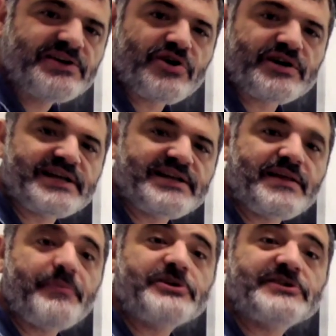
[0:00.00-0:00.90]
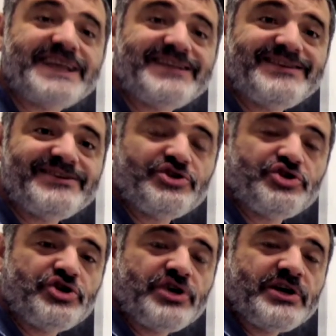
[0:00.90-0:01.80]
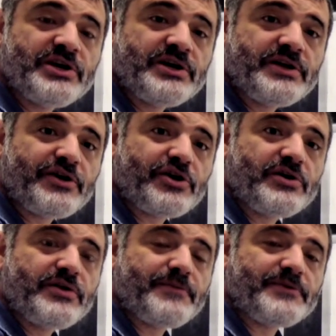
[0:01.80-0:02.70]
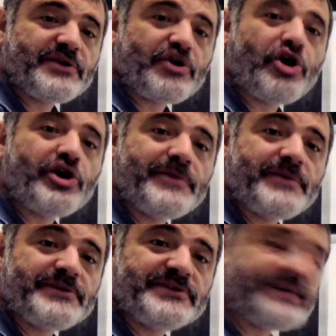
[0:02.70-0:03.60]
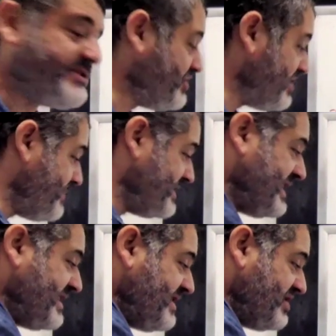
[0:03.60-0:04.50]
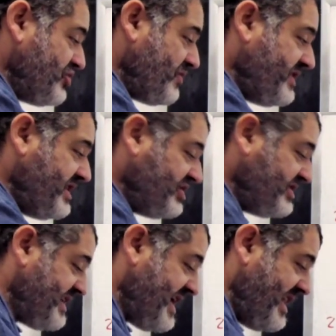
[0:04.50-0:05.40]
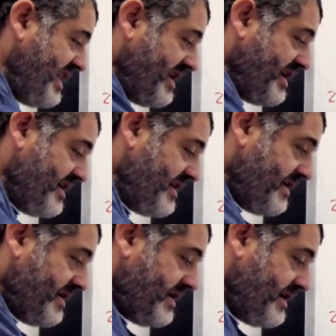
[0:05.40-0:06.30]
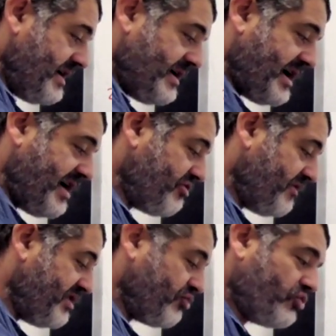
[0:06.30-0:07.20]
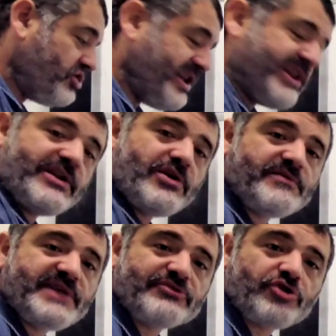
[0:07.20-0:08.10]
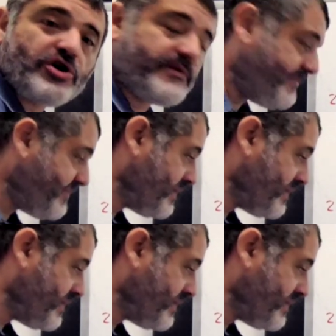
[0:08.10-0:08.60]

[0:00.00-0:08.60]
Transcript: You are getting the percentage, the column, the percentage of each cell out of the total of that column.